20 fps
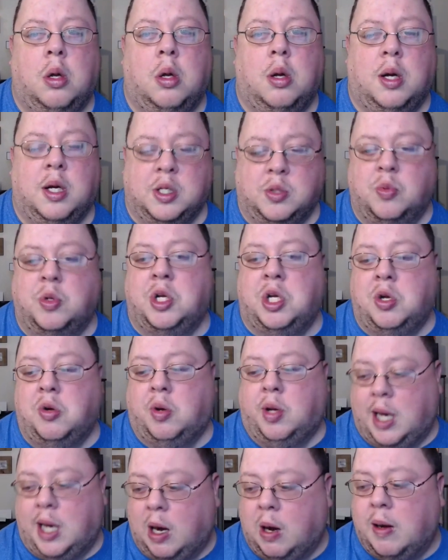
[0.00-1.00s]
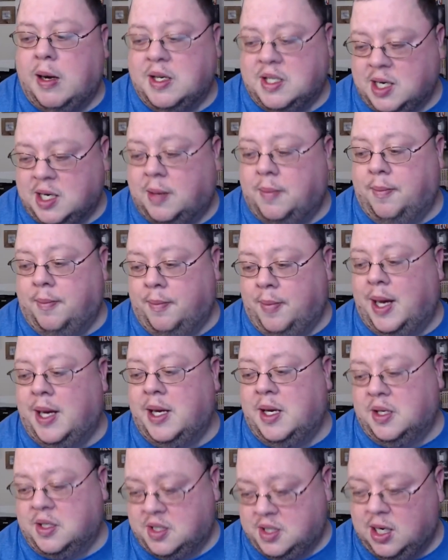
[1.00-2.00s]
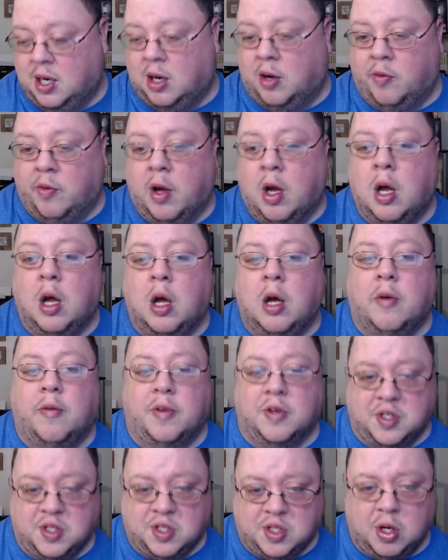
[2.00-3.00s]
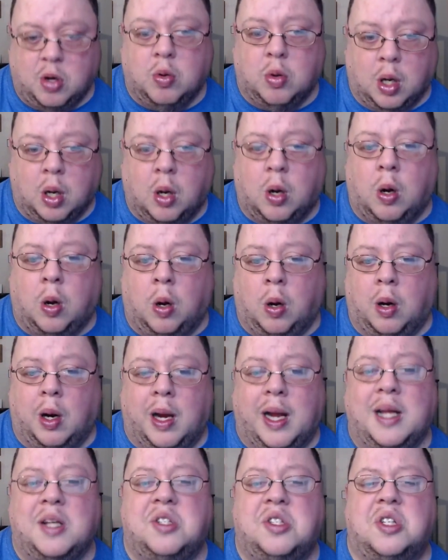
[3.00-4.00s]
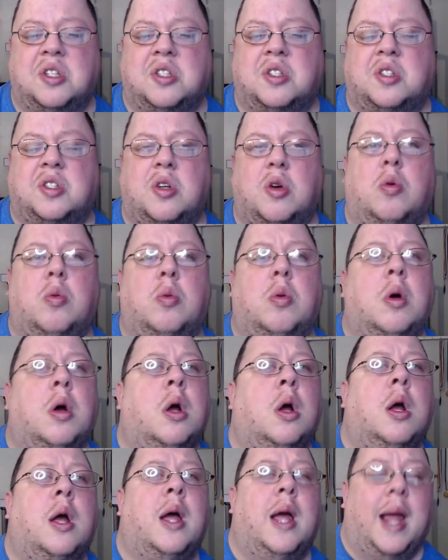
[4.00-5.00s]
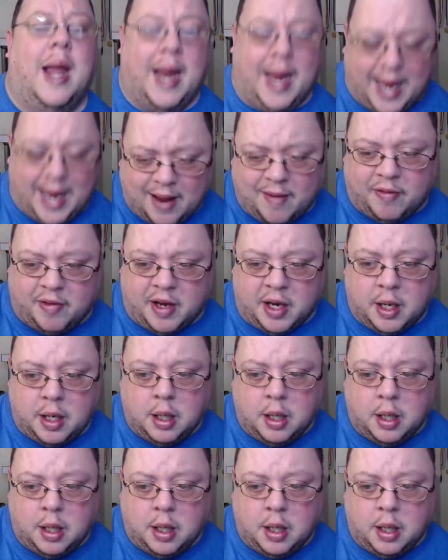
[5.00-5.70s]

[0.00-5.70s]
Because when you carry something by yourself for so long, it's just so heavy.